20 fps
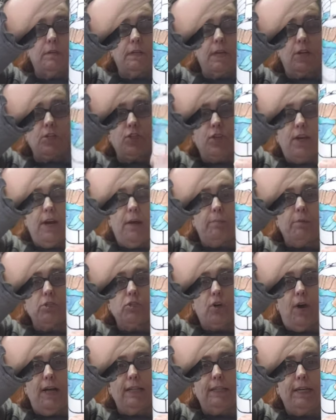get your image
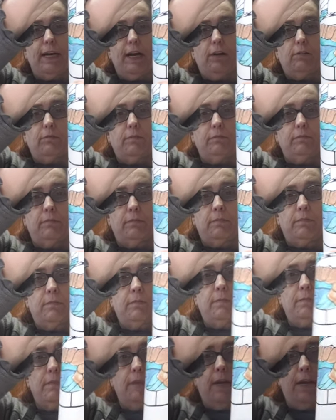on there
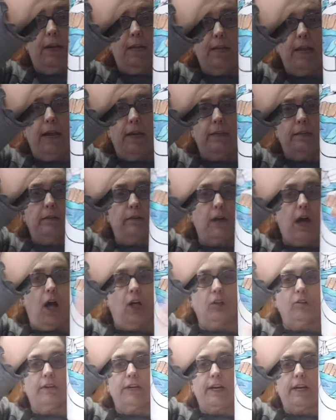and then
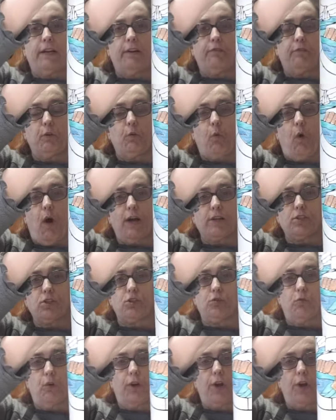color it in if you want to or